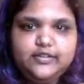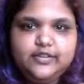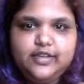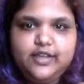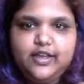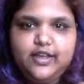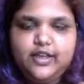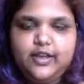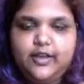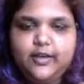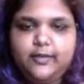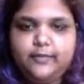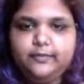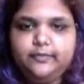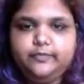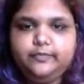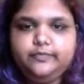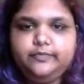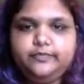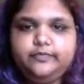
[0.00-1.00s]

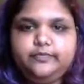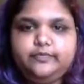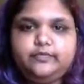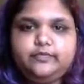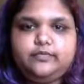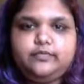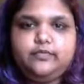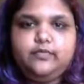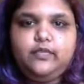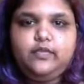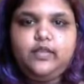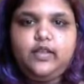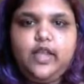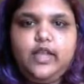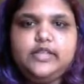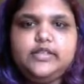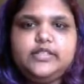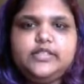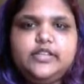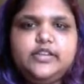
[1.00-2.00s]

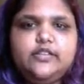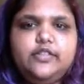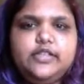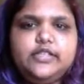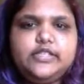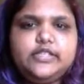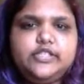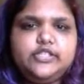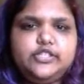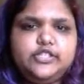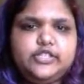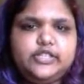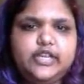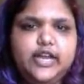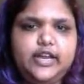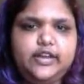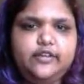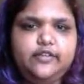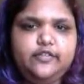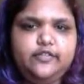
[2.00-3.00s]
And so this is just
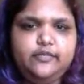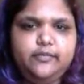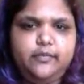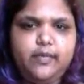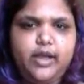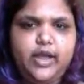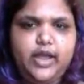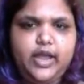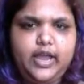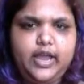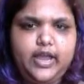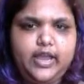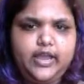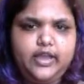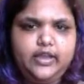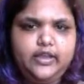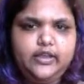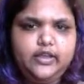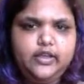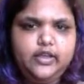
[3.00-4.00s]
kind of
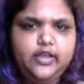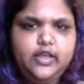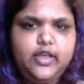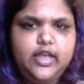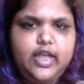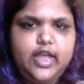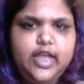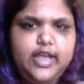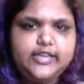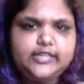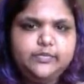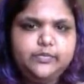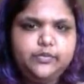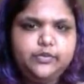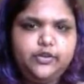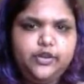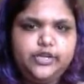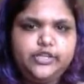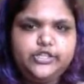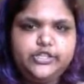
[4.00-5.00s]
my
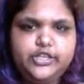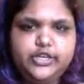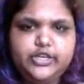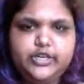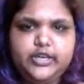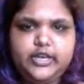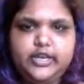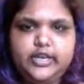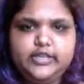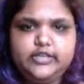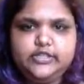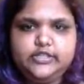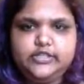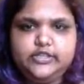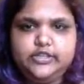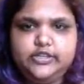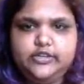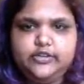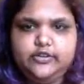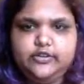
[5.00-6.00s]
exploration
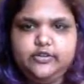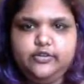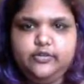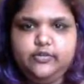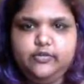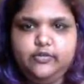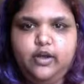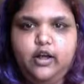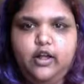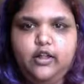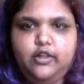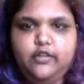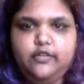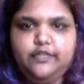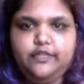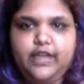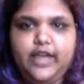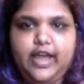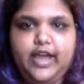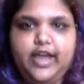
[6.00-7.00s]
into all
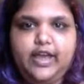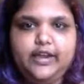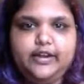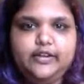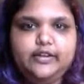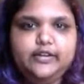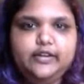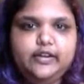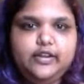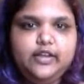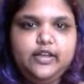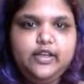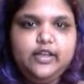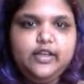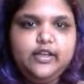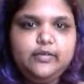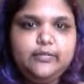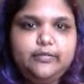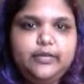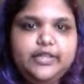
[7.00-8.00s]
of that.
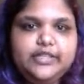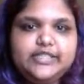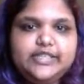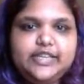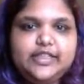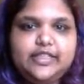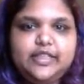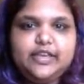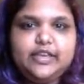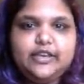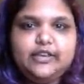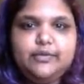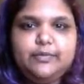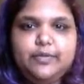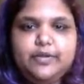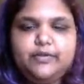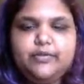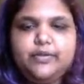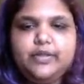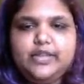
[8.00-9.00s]
Plus, I think it would
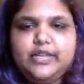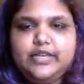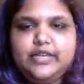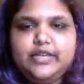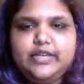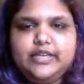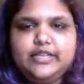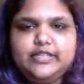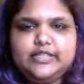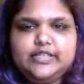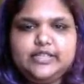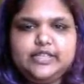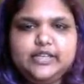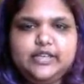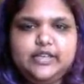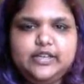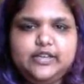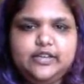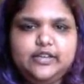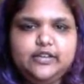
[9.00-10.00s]
be really neat
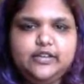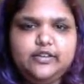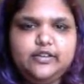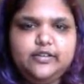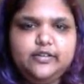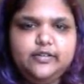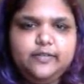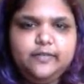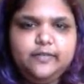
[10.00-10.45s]
to,